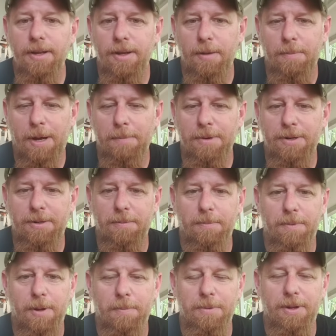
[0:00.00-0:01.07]
There might be
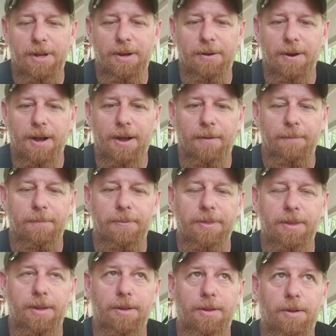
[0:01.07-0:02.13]
some limbs laying around.
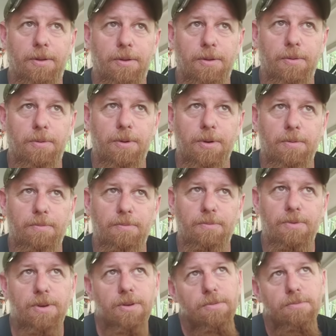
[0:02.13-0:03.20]

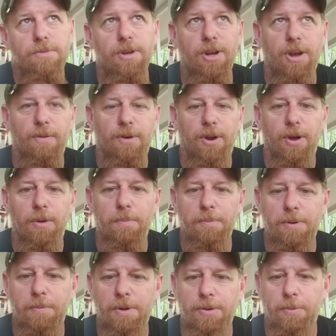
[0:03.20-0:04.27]
You never know.
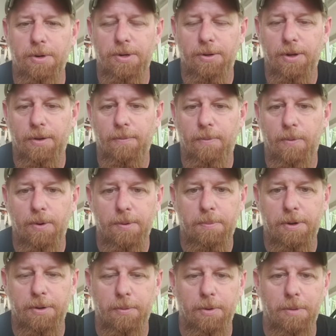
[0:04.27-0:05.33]
It depends on what you're looking for. It
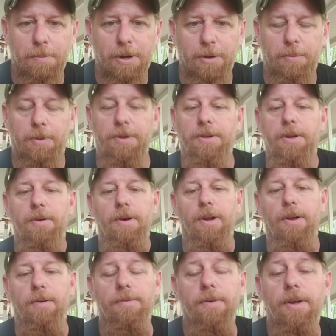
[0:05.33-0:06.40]
depends on what the boss wants to get
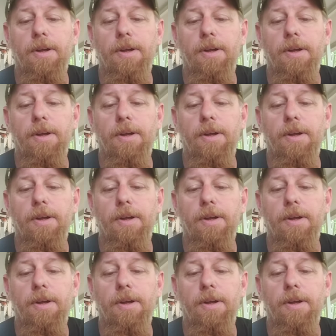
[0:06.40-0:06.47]
rid of.